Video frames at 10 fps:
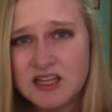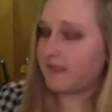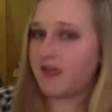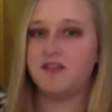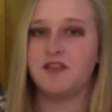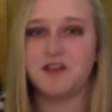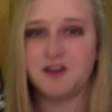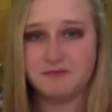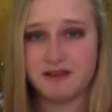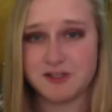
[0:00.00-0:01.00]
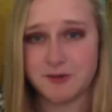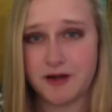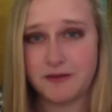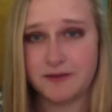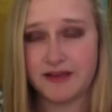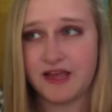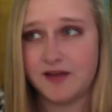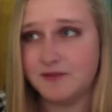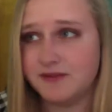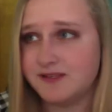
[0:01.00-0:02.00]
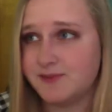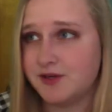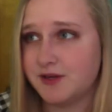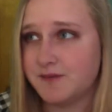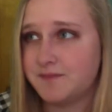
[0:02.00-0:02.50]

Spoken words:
and the third major problem I had with this book